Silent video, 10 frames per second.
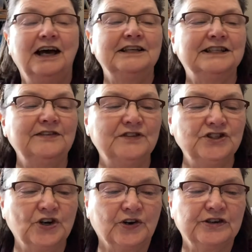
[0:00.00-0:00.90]
I save the
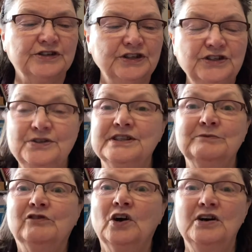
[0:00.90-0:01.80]
jars and use them
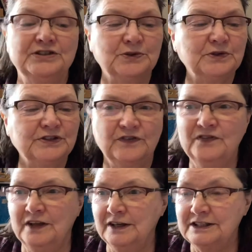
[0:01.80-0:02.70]
for all sorts of
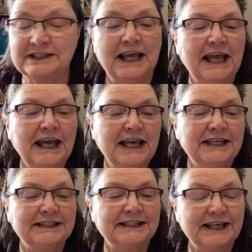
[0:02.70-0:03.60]
things.
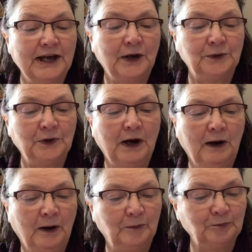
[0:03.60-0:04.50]
So,
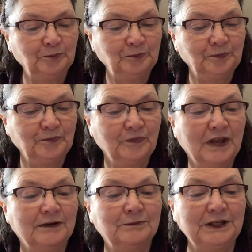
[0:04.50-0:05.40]
um,
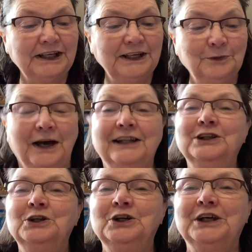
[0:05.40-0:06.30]
but anyway,
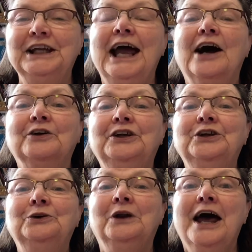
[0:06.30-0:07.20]
look at how
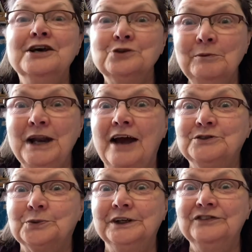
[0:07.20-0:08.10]
cute. I'm going to have
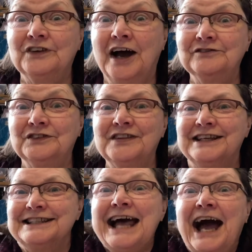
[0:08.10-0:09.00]
25 of
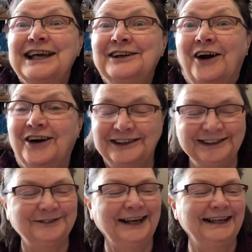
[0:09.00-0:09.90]
these. I can hardly
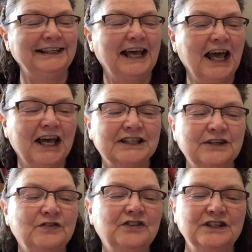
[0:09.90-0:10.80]
wait.
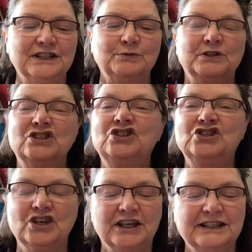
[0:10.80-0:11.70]
So this was
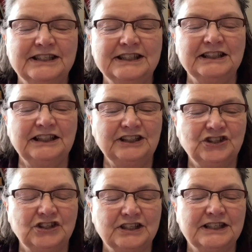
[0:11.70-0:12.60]
just
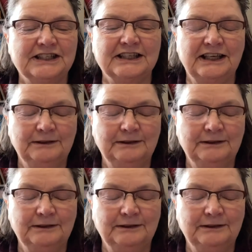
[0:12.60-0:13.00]
delicious.